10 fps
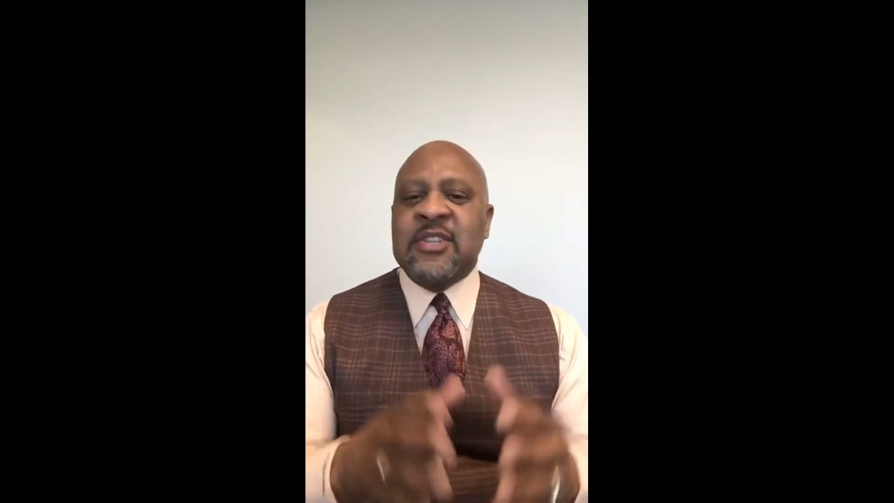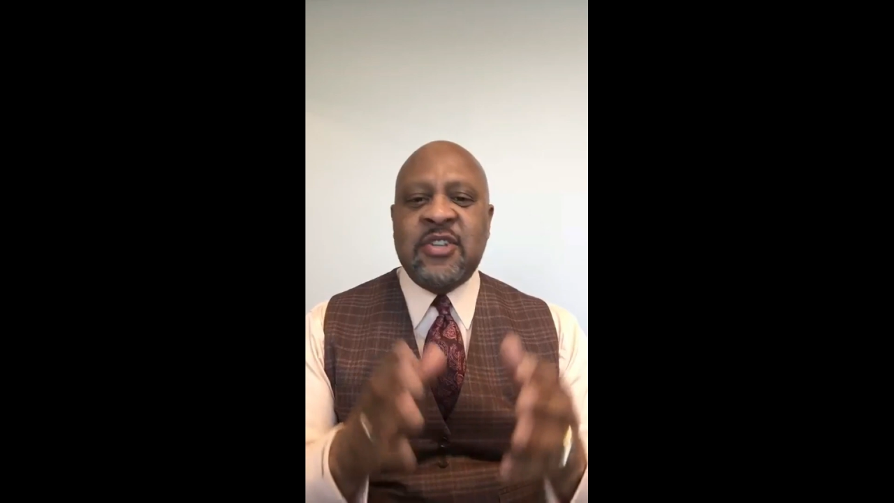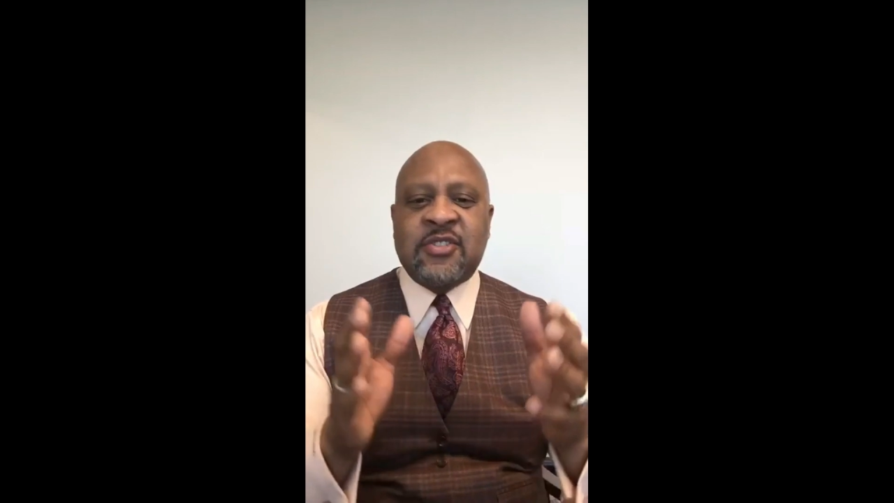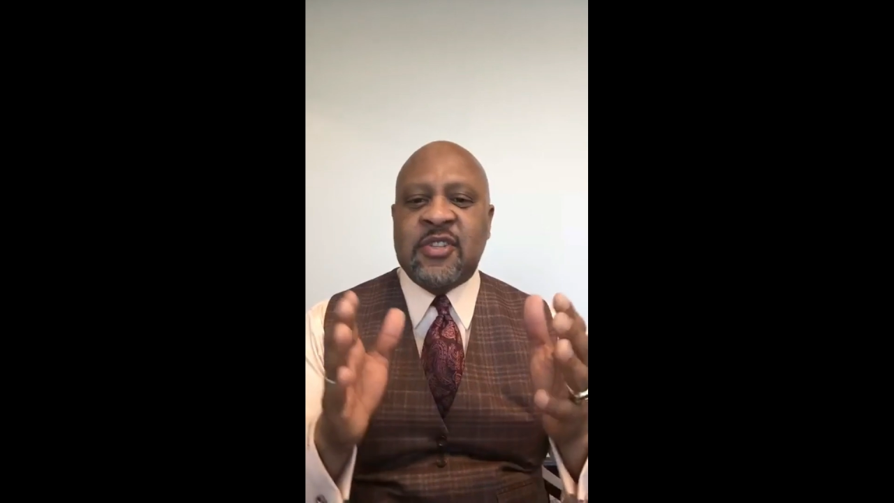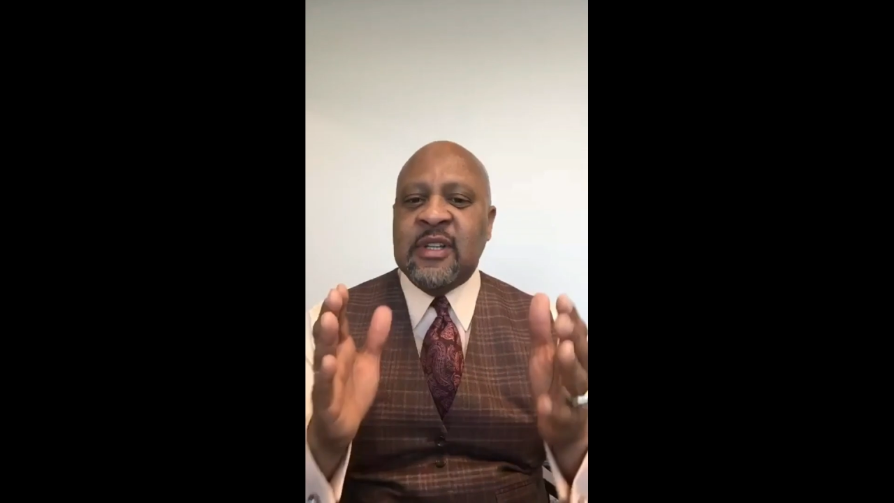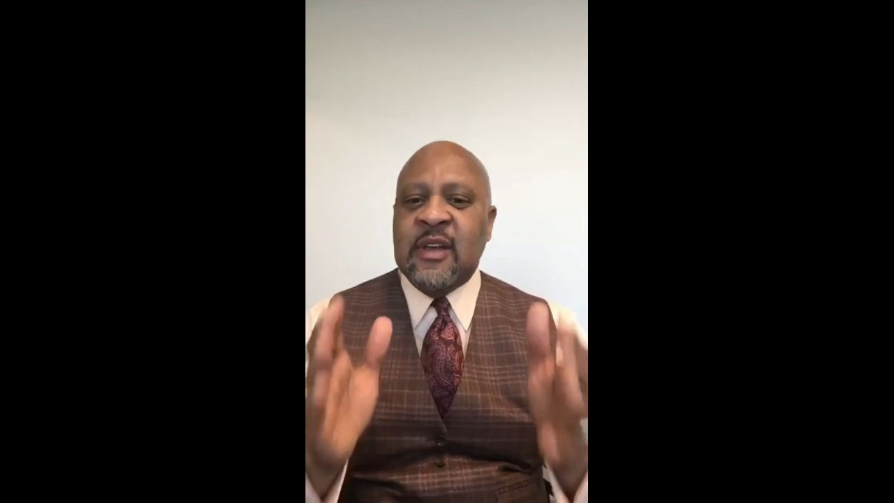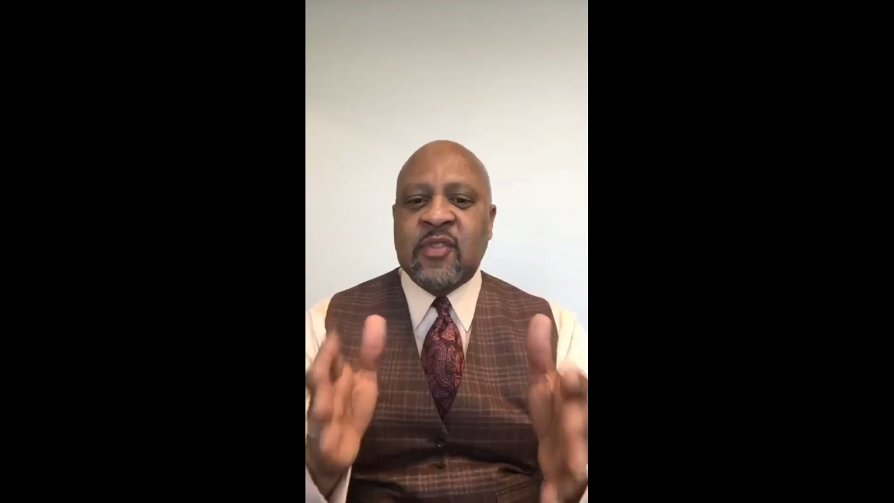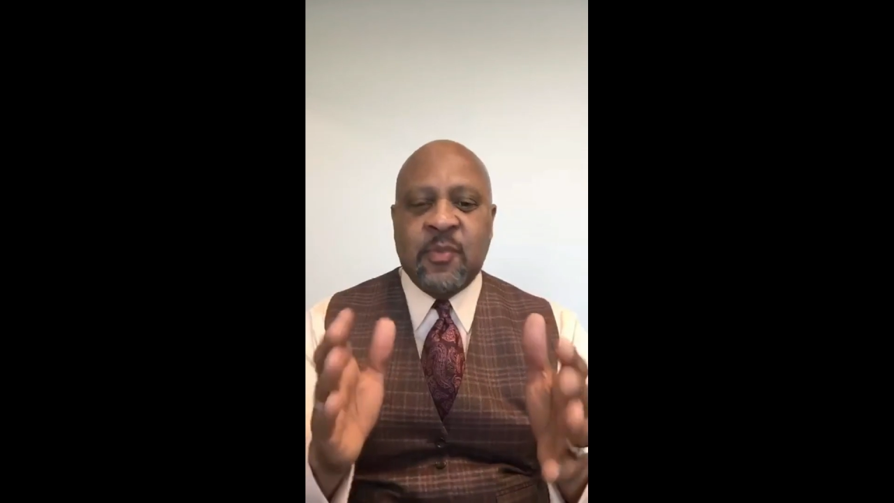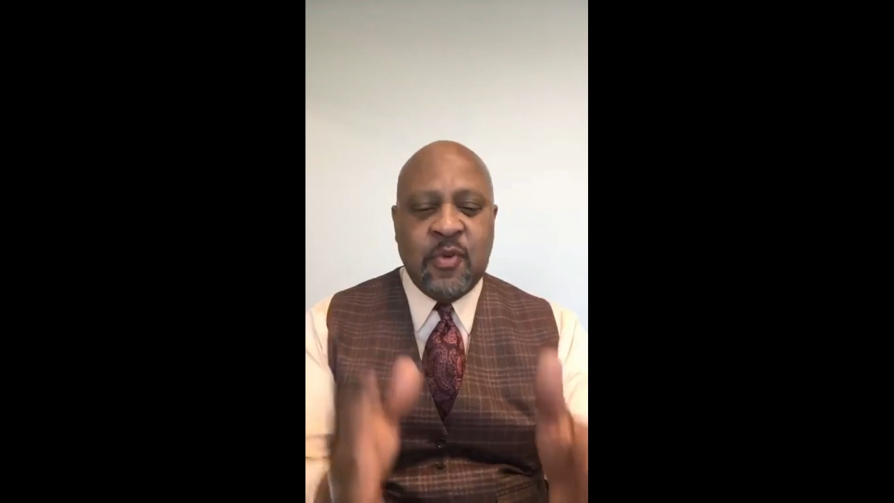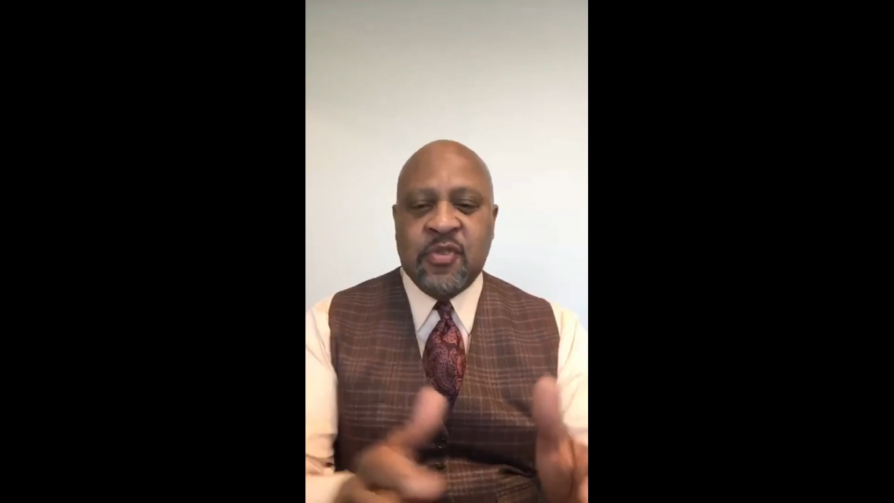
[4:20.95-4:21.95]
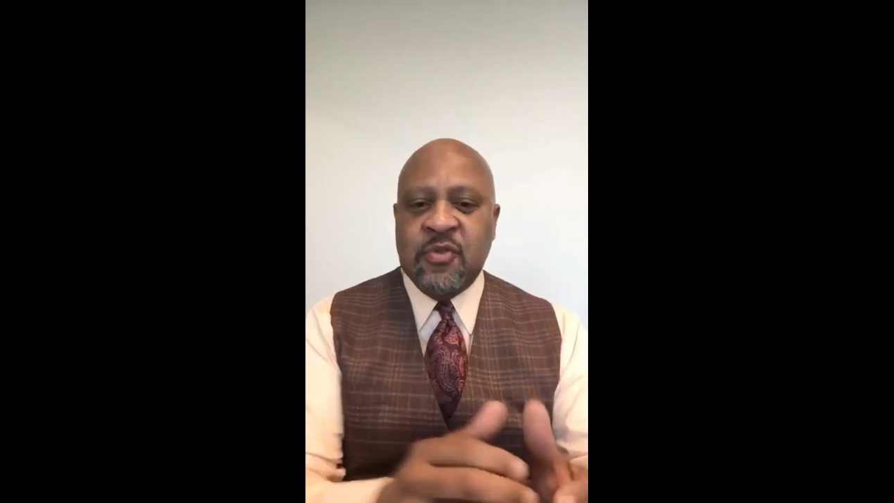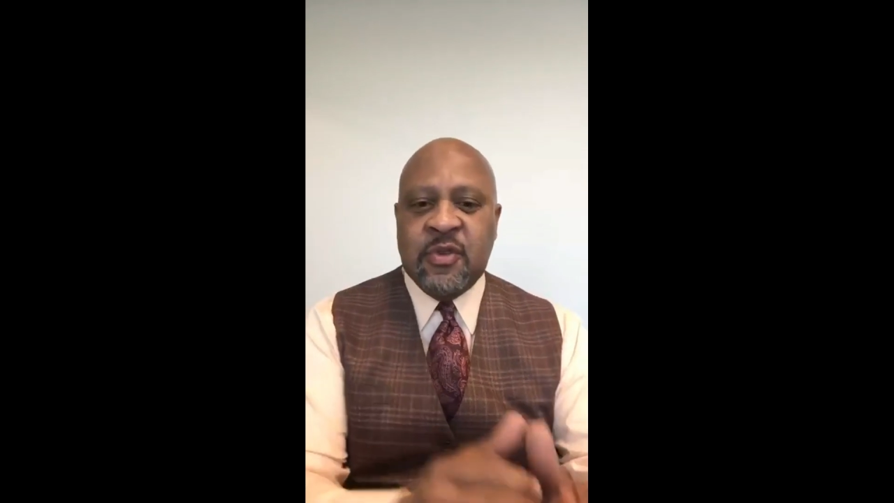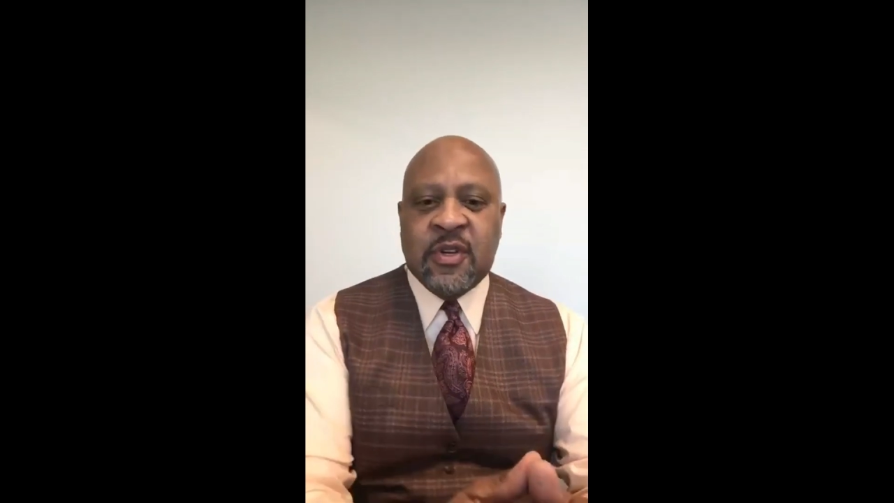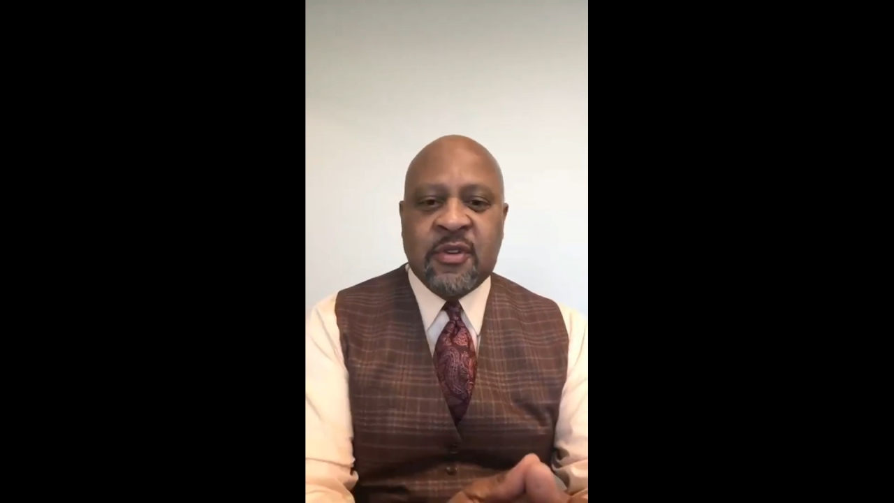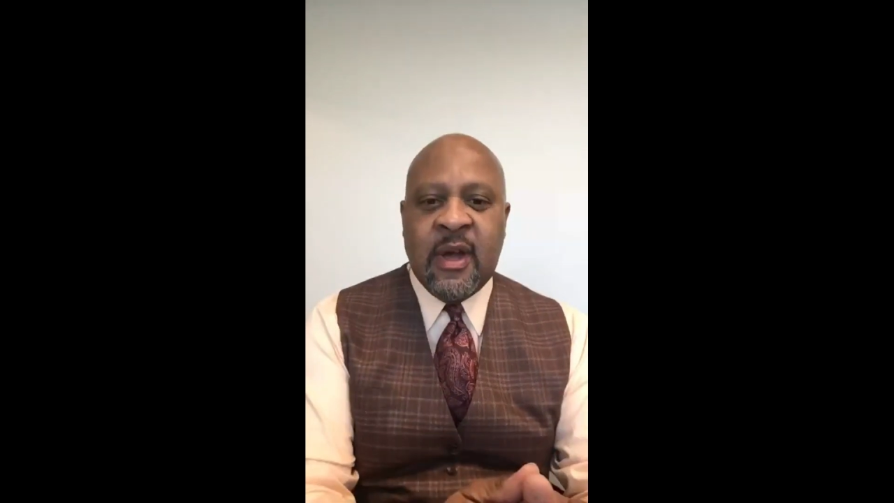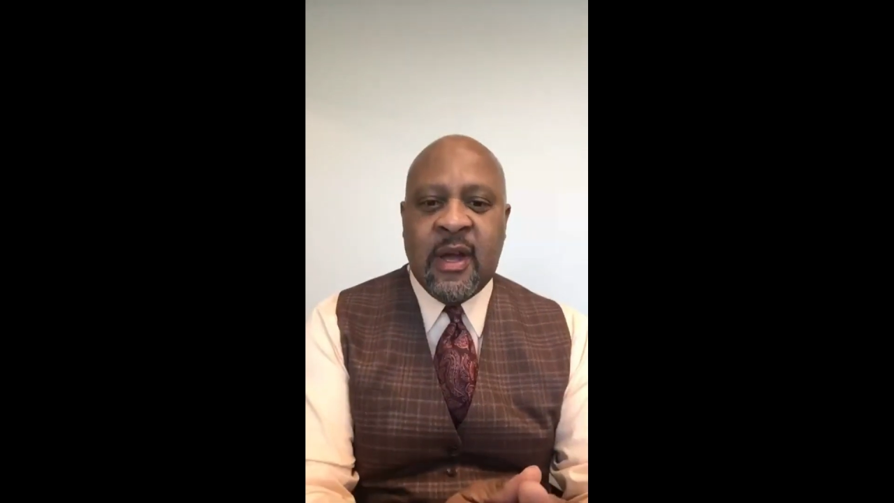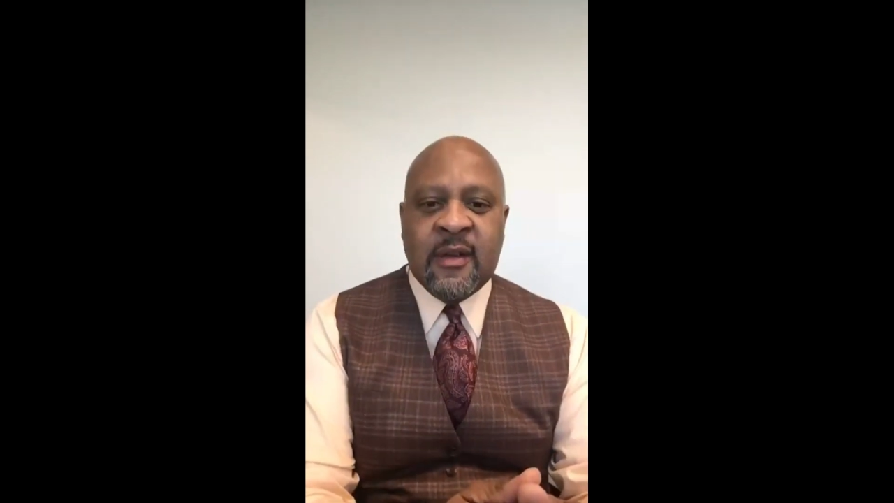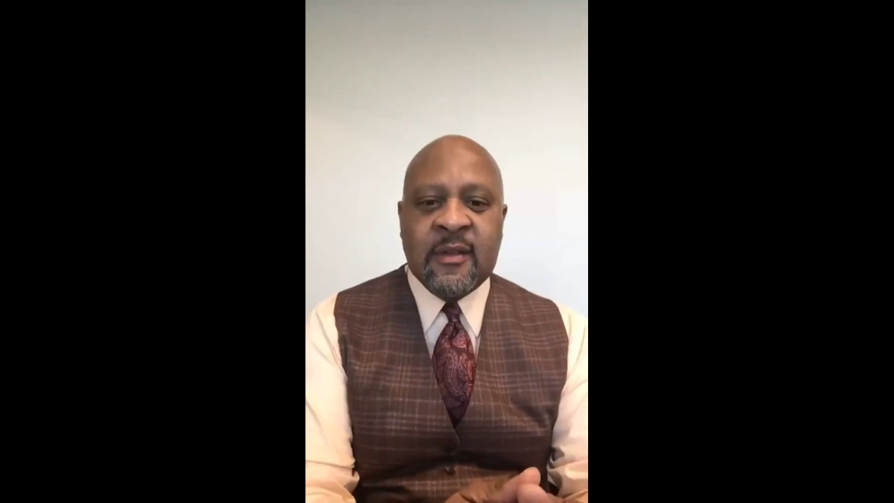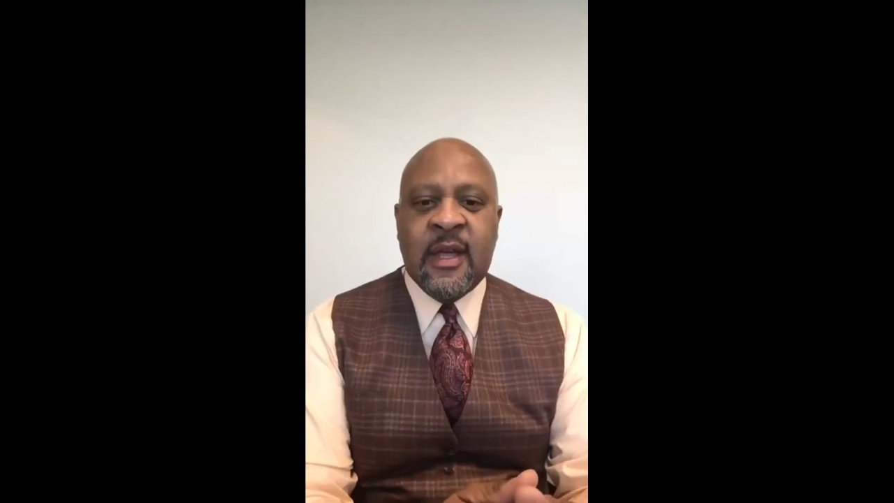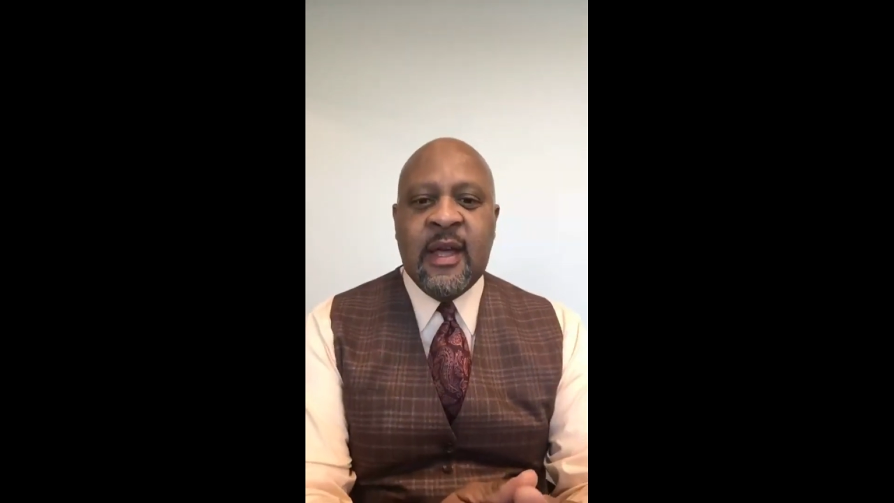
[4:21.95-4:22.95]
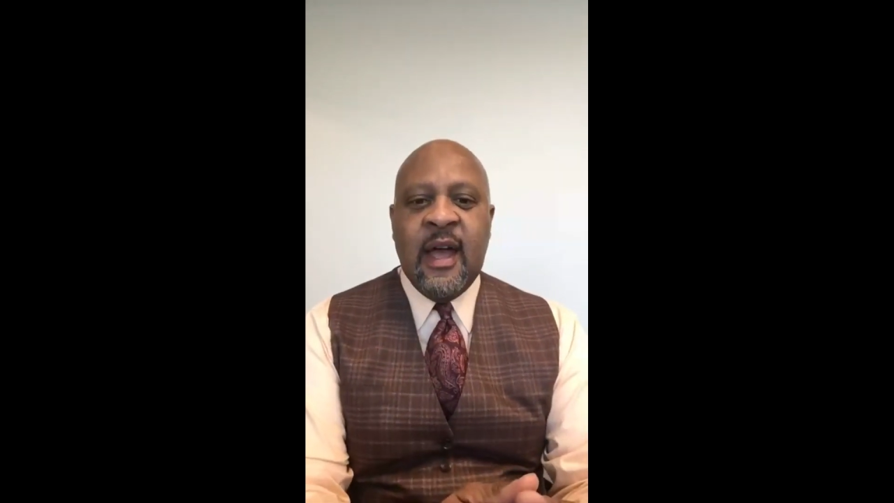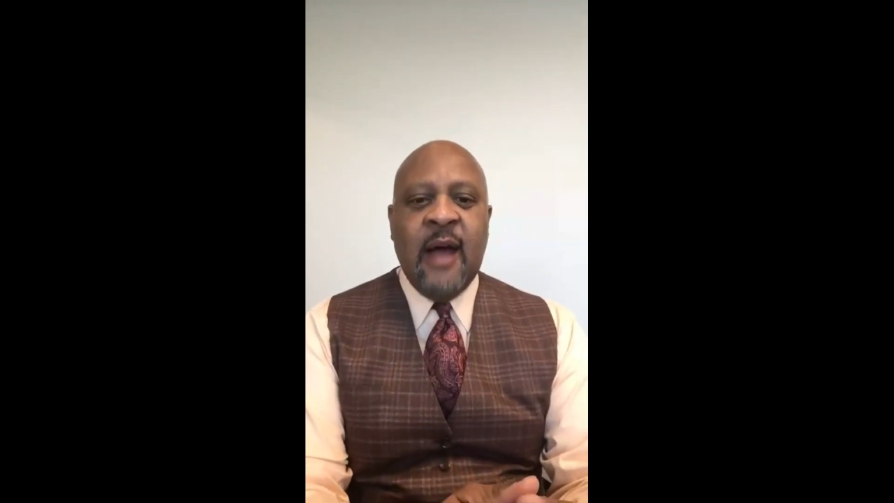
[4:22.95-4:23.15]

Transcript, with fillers: not just enough to put you in the ground.